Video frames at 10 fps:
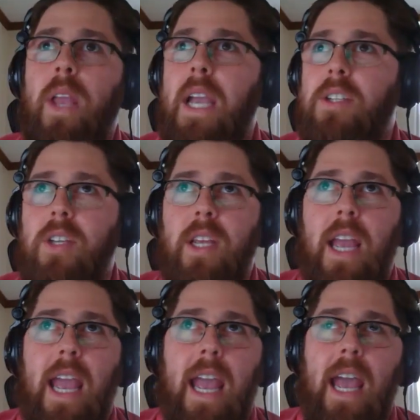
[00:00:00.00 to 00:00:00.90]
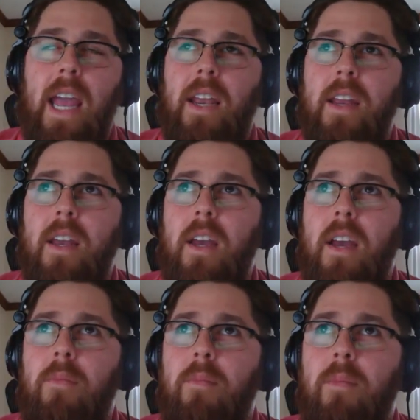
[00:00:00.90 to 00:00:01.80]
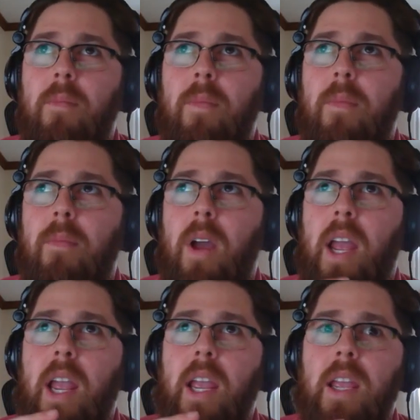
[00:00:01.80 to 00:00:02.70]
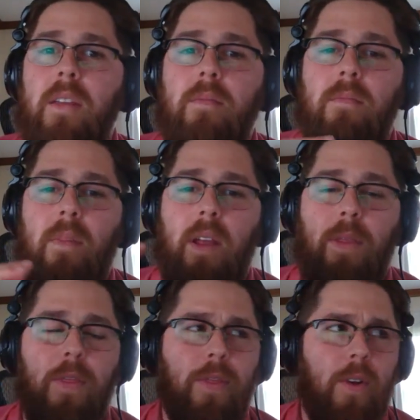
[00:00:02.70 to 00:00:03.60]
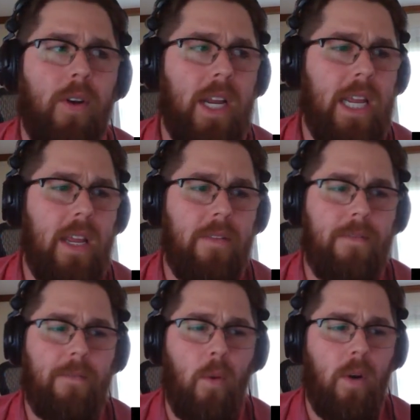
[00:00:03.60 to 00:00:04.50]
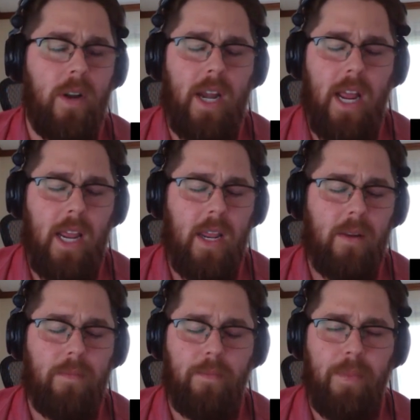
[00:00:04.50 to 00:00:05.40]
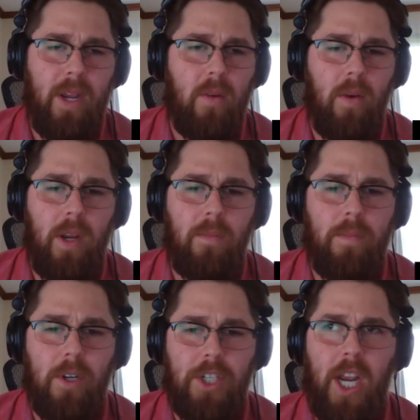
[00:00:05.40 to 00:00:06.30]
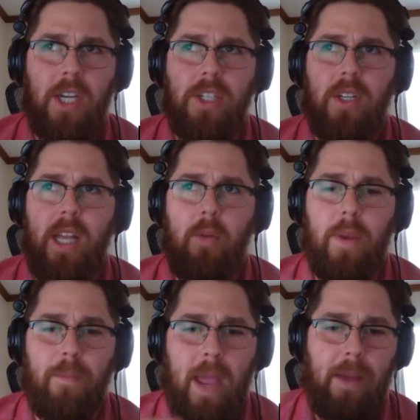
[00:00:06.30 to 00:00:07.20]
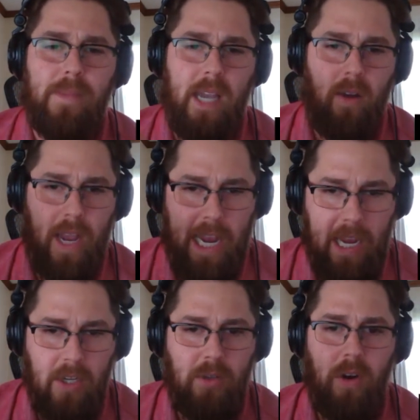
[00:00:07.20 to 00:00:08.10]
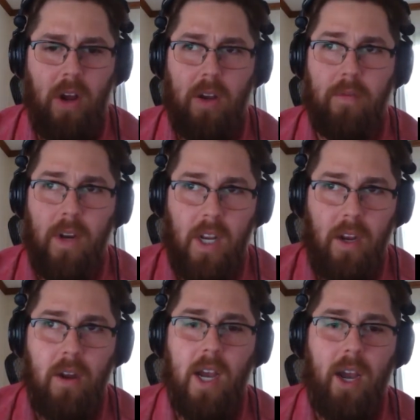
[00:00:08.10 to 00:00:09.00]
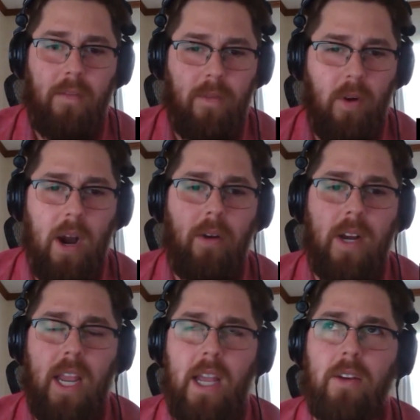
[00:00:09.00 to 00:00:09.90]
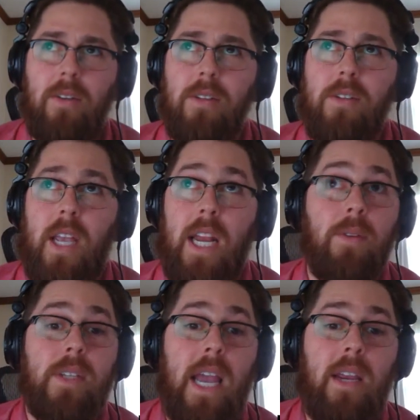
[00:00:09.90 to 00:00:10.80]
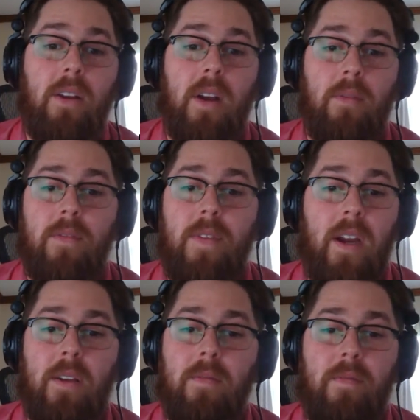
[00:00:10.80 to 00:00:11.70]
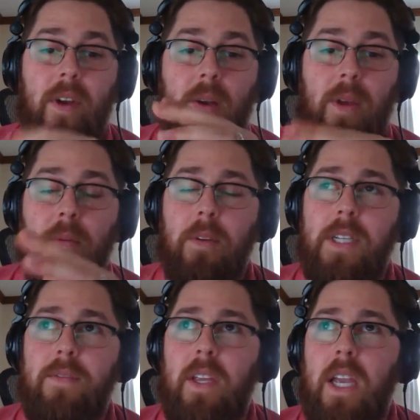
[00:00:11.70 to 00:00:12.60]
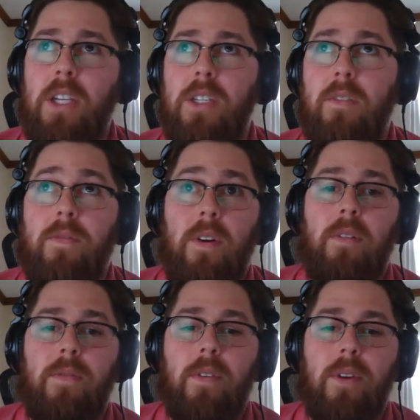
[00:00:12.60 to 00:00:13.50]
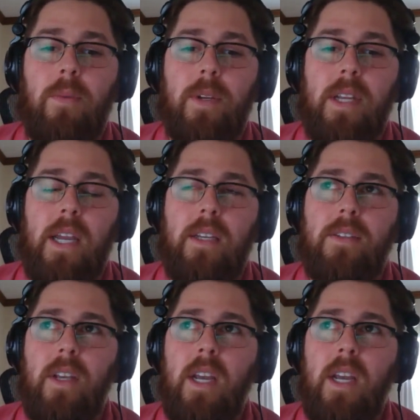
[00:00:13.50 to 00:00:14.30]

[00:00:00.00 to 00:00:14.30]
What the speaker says: actually had a 34-day Bitcoin projection that we mapped out, hand-drawn 4-hour candles, and it was accurate with very, very minimal deviation for 31 days.